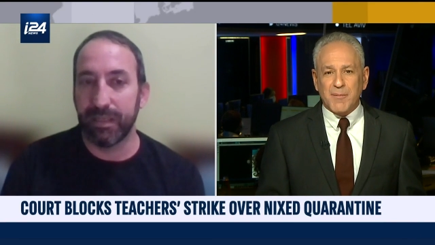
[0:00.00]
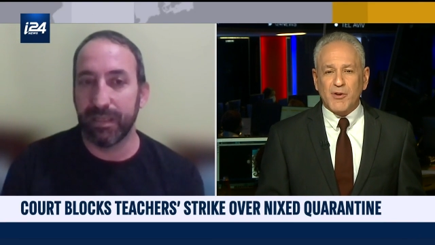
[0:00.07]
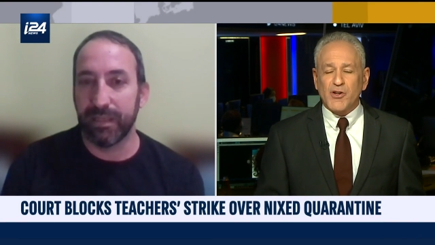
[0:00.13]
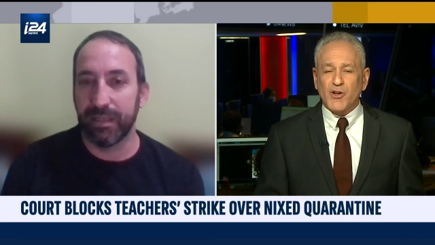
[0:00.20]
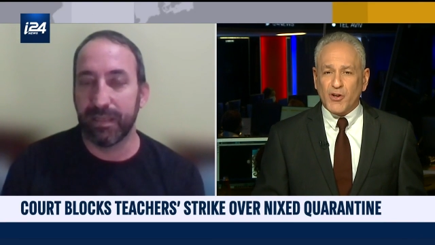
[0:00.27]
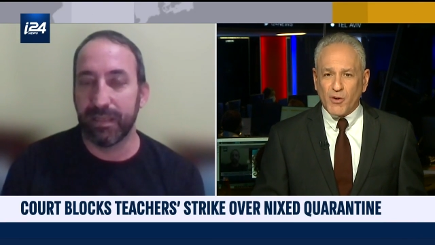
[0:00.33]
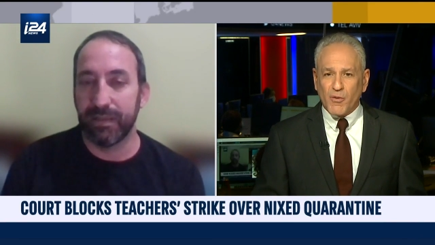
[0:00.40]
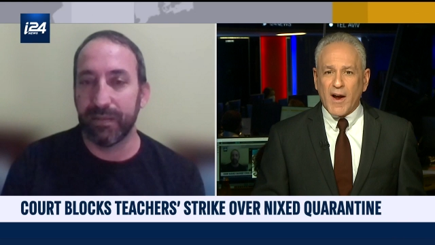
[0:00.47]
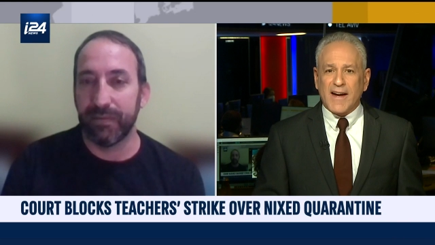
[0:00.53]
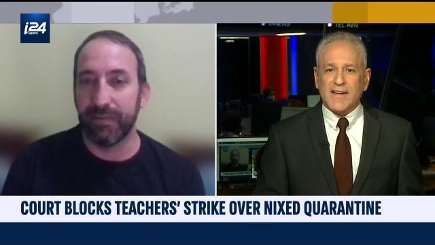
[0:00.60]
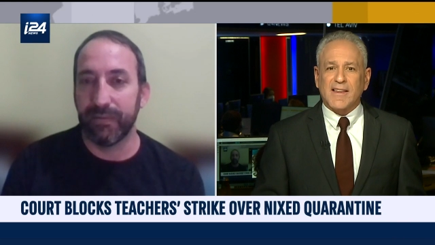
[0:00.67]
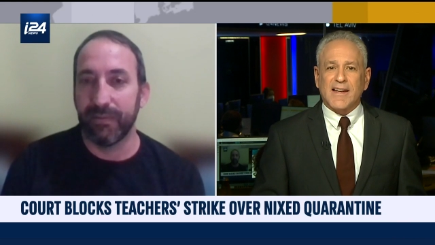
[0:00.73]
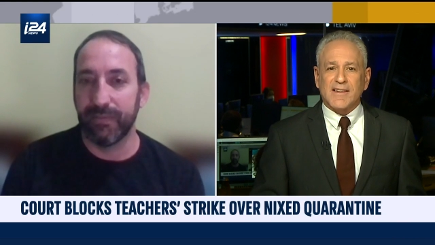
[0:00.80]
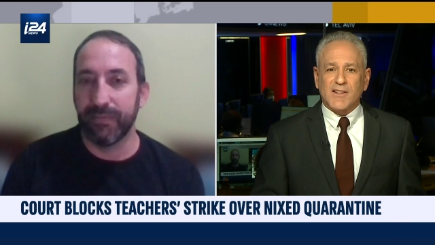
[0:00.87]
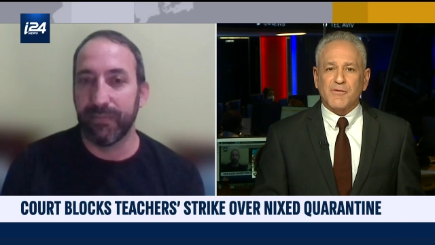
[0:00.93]
Speaker 1: but you're
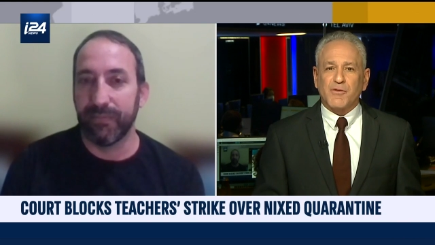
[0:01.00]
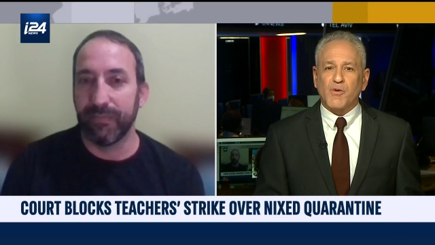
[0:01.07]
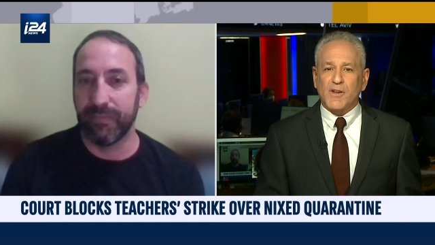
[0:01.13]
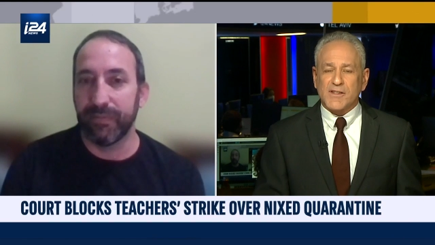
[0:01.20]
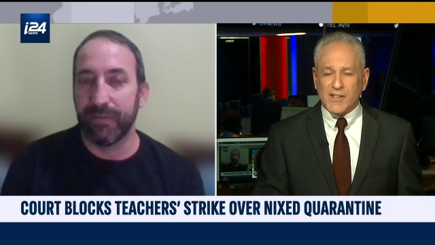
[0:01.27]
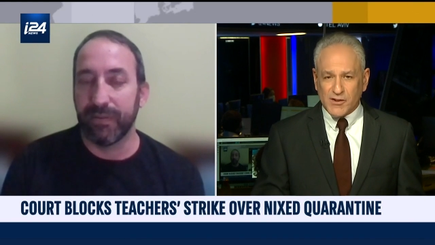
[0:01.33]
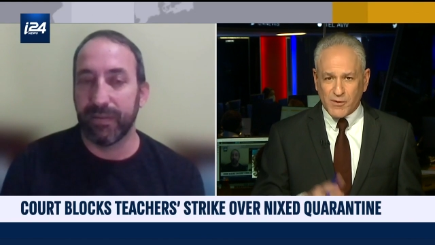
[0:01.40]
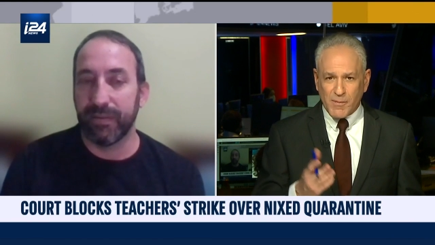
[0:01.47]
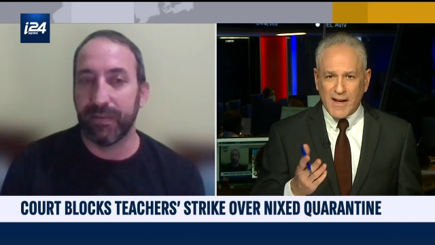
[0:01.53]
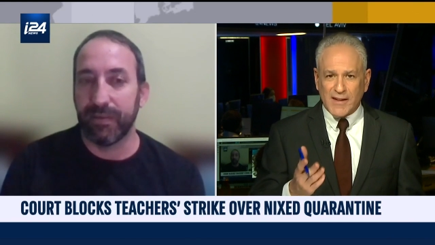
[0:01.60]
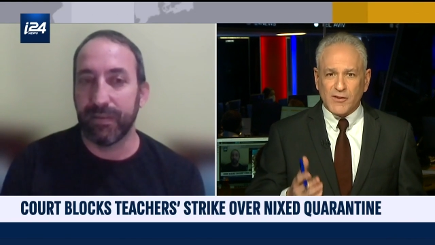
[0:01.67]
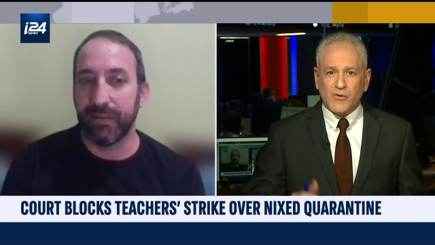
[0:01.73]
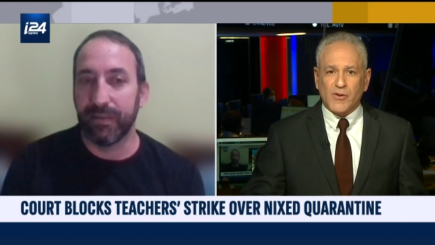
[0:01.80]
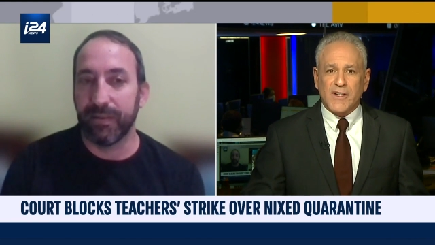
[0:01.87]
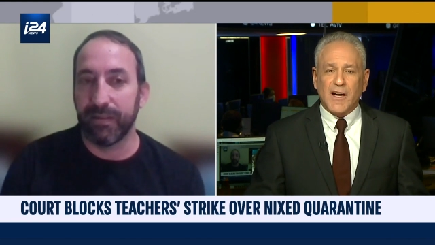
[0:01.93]
correct that of course it's a
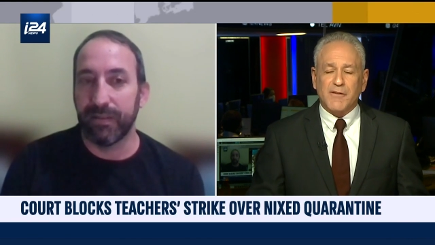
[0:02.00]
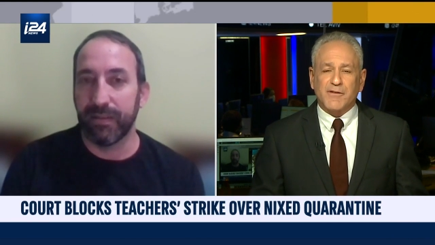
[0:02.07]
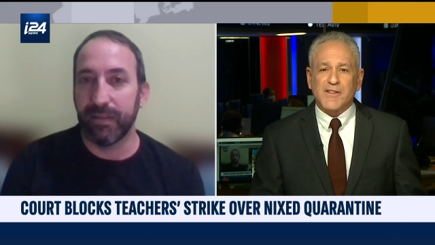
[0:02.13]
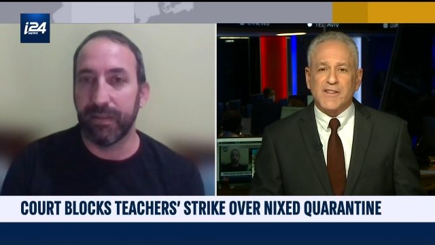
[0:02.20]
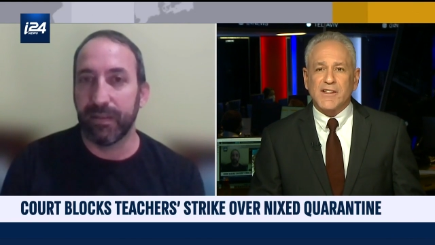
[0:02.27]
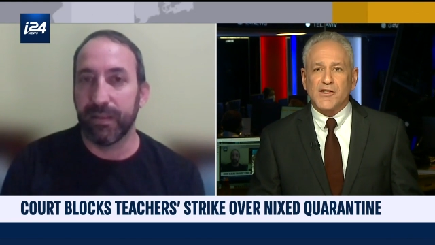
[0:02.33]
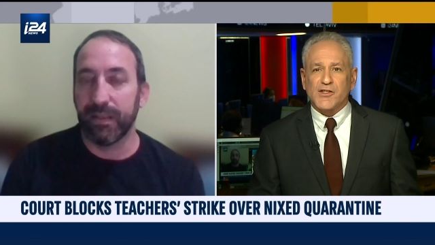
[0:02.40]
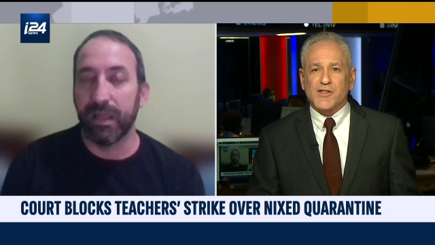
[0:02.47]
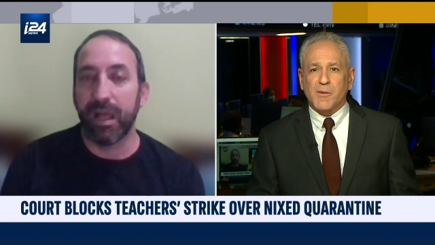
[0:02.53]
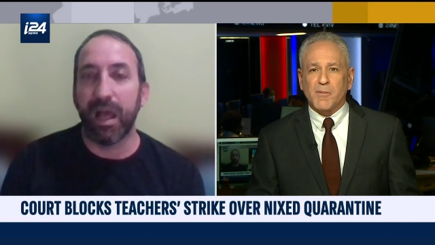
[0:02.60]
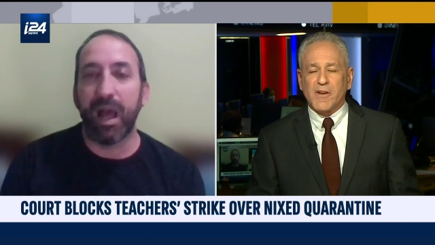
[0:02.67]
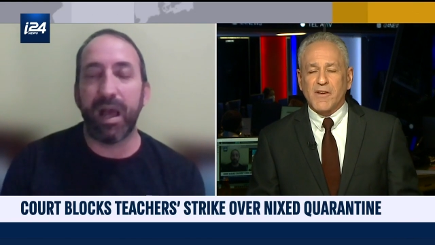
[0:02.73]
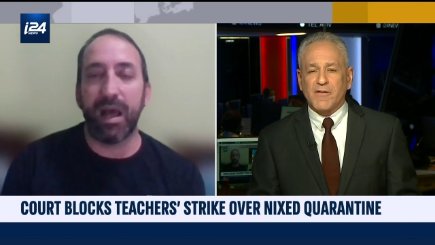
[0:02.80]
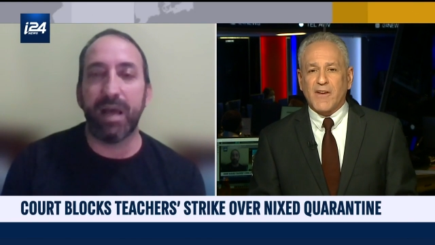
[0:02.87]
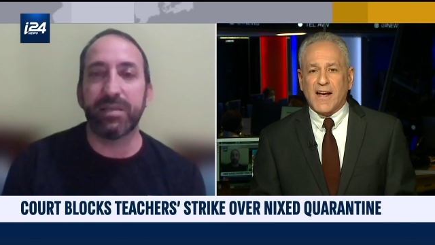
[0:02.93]
mandatory not for teachers to
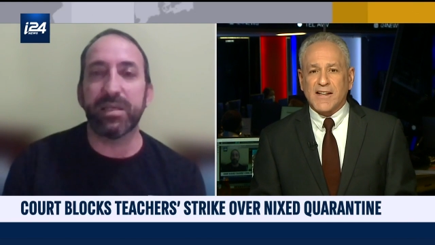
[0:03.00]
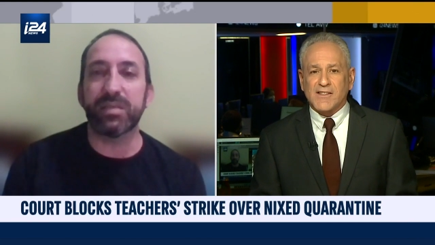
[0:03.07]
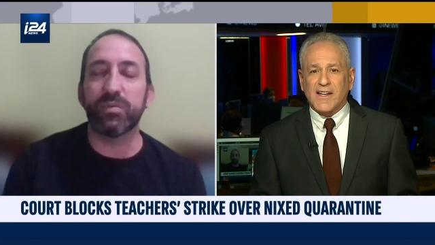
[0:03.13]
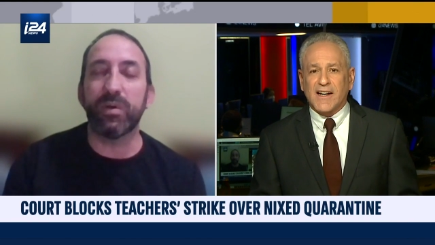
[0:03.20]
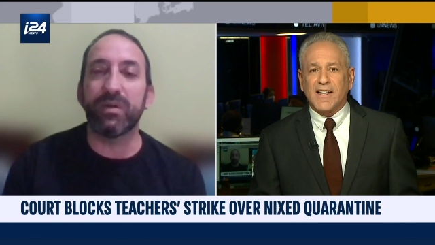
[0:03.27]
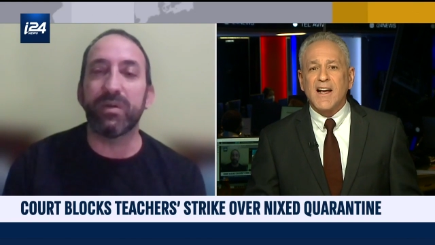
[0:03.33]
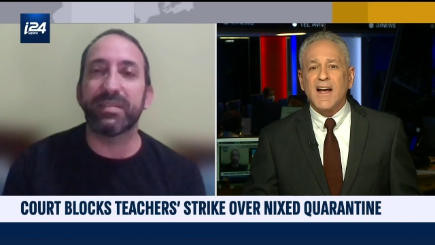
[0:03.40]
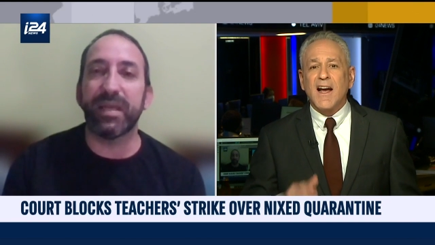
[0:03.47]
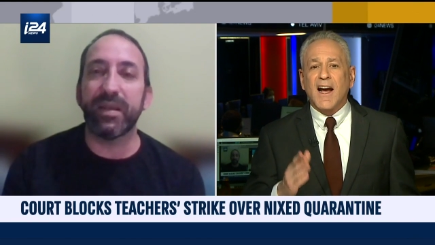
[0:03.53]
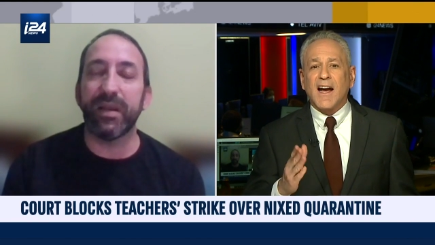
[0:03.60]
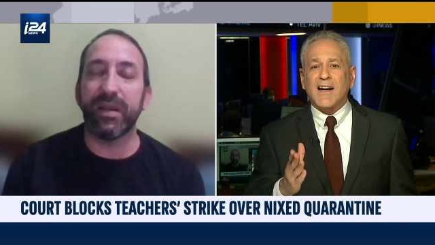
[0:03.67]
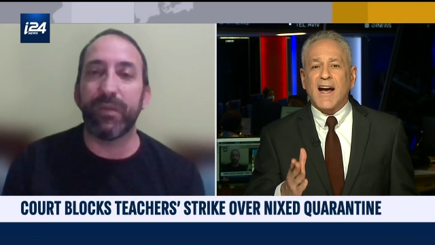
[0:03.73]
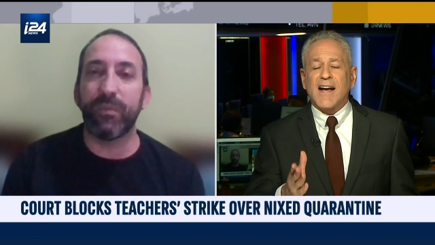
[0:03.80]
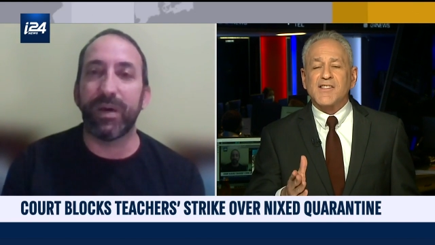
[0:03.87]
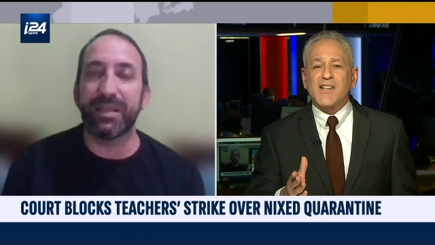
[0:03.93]
be vaccinated. Thank
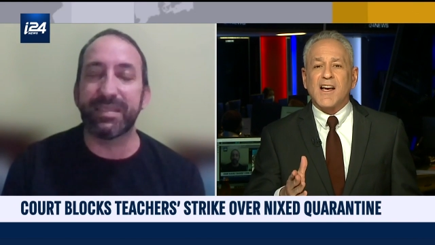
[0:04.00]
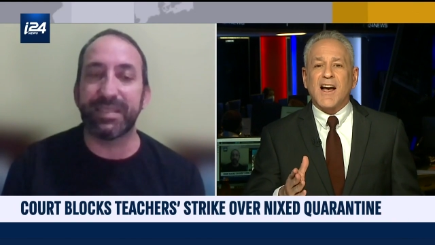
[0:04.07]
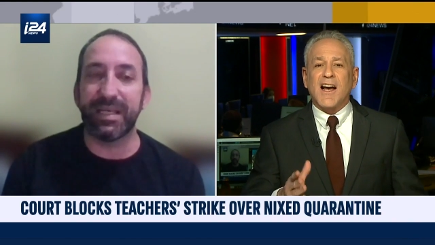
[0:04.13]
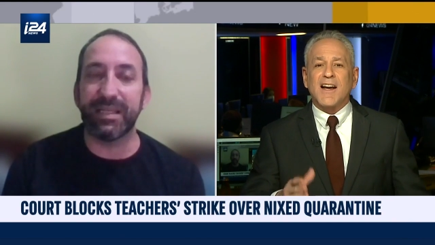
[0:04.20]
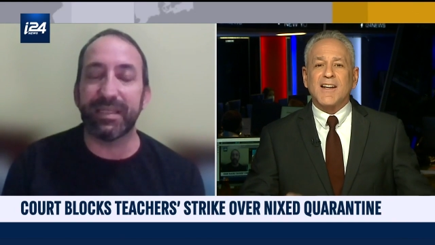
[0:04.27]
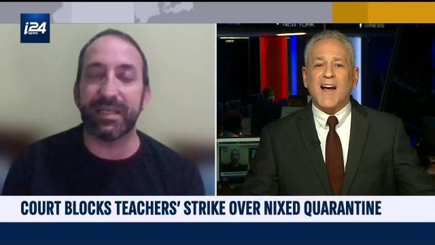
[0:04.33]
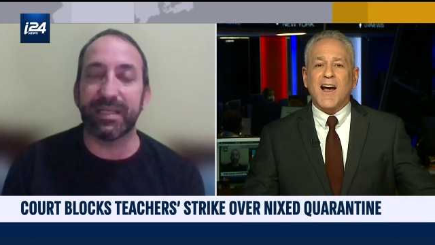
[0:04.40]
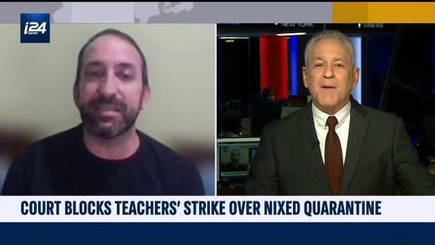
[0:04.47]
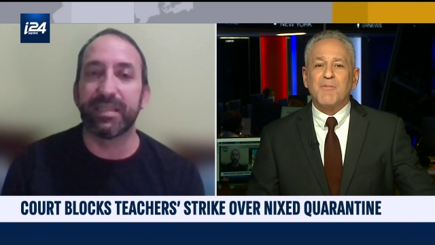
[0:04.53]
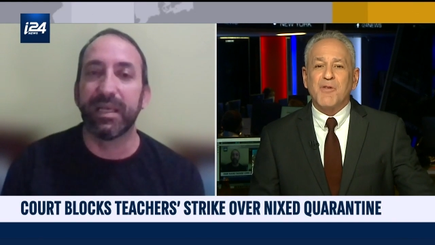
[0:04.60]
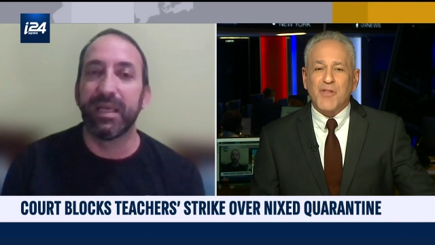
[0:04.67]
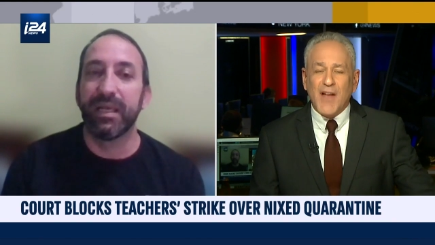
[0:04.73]
Achaz Agam,